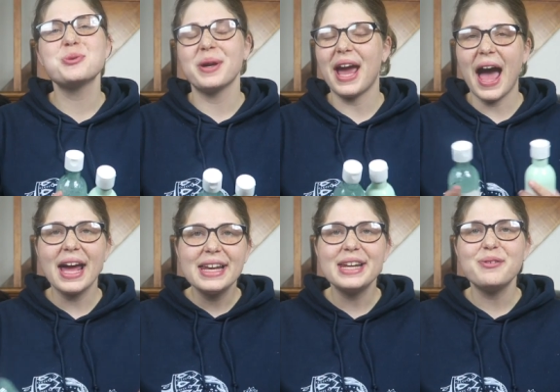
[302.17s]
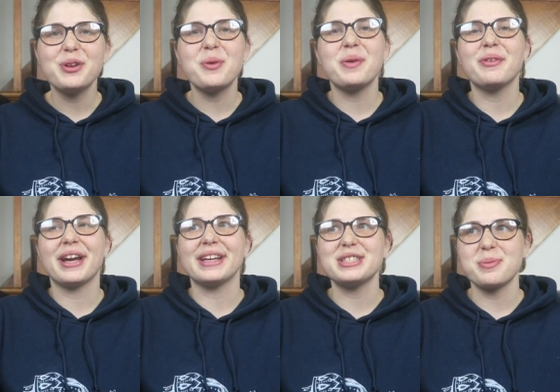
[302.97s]
sweet. I didn't even know we
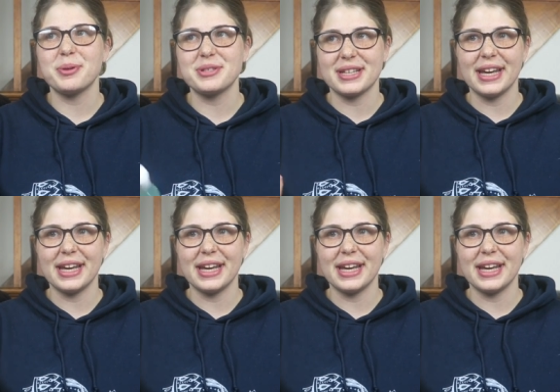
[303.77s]
were supposed